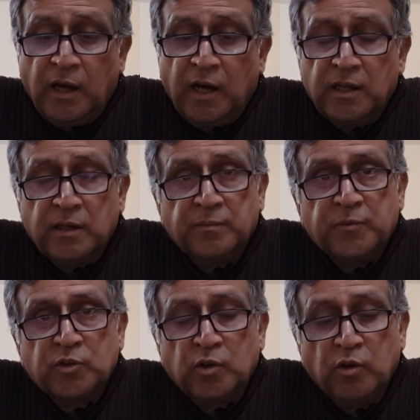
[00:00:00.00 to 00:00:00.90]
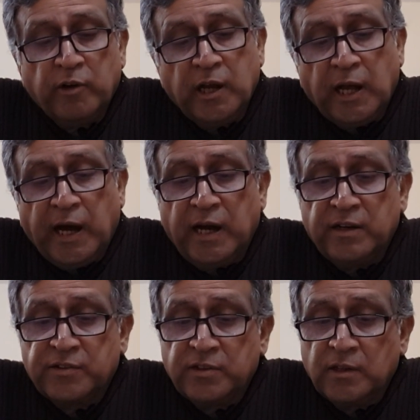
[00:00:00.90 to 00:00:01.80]
So Noelle
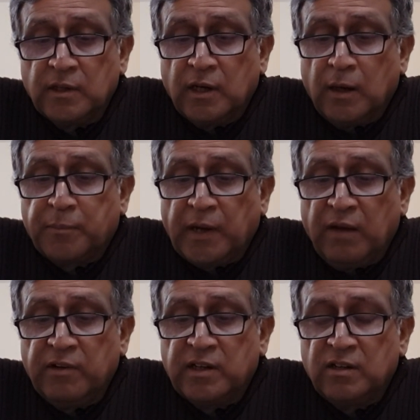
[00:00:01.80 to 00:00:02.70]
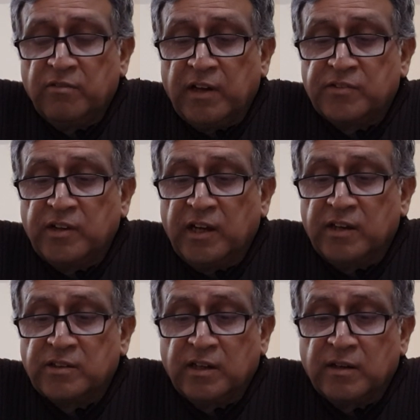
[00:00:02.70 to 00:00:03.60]
hires a private
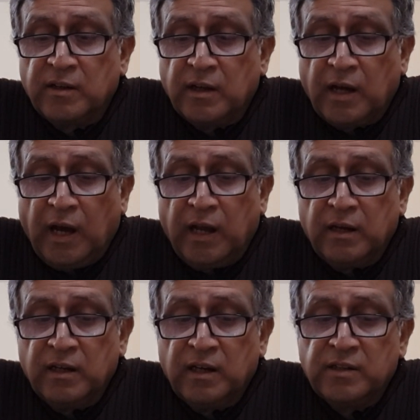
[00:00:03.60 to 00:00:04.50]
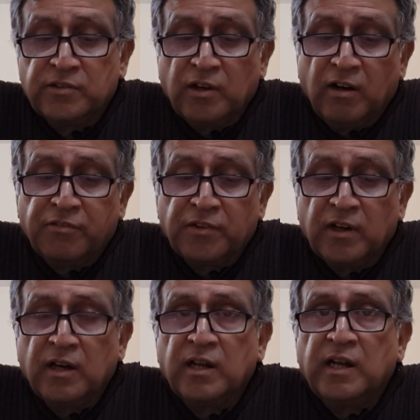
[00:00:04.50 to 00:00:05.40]
investigator and learns of
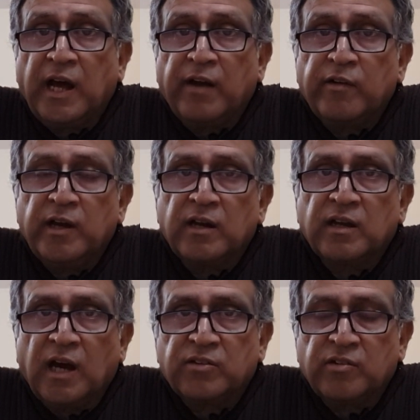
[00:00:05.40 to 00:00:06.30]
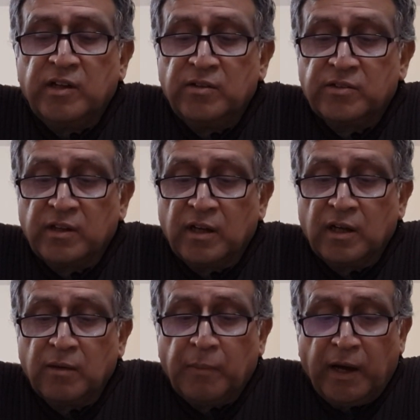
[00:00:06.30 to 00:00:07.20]
Larry and Catherine's
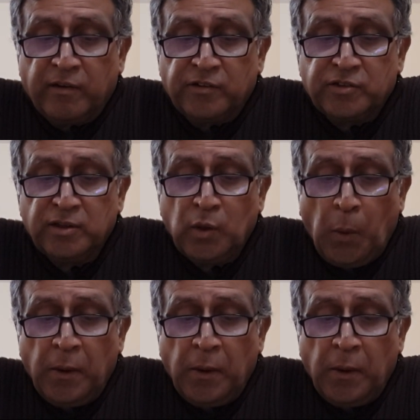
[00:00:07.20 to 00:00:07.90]
marriage.